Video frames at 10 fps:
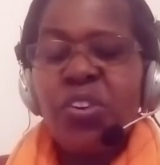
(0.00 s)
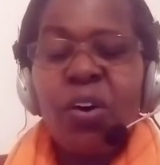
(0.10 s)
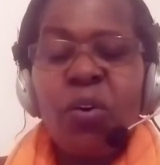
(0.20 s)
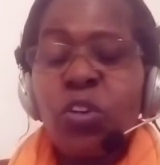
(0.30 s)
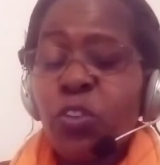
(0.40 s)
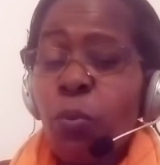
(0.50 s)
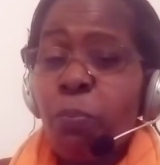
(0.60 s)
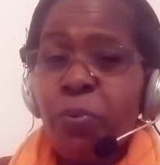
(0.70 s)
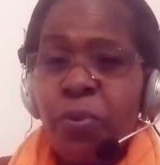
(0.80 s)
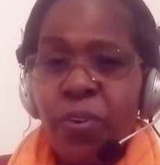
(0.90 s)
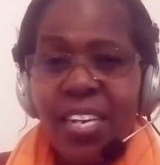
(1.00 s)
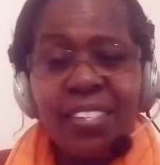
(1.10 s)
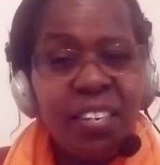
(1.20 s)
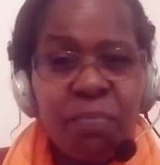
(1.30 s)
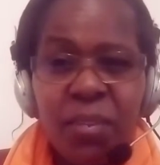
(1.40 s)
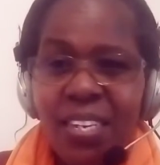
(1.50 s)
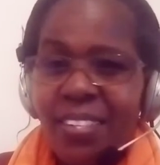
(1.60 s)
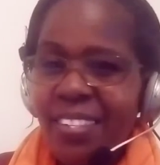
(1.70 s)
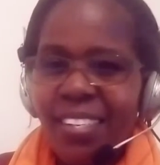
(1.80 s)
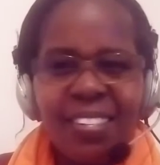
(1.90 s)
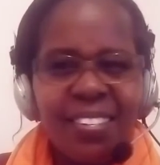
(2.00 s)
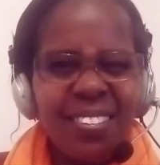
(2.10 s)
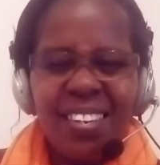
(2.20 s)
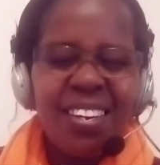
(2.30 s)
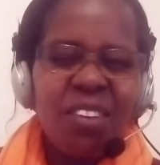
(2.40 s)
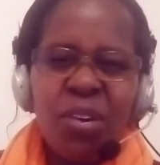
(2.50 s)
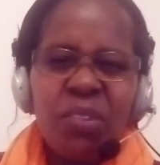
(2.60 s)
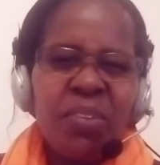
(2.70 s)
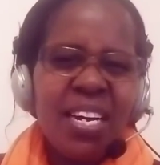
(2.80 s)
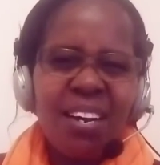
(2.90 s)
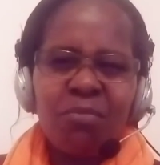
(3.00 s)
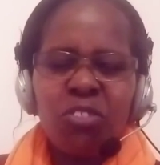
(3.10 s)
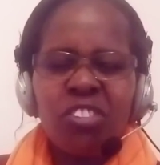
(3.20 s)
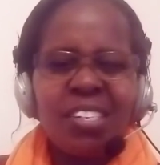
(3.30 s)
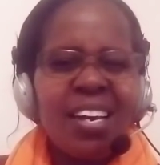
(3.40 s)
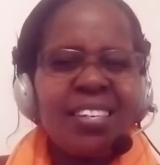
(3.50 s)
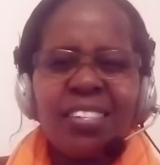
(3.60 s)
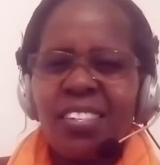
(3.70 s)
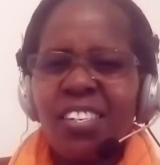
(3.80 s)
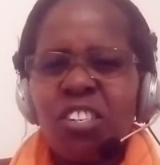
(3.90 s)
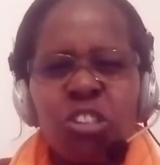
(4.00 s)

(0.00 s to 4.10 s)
also praise him in just singing when we come to church. Sing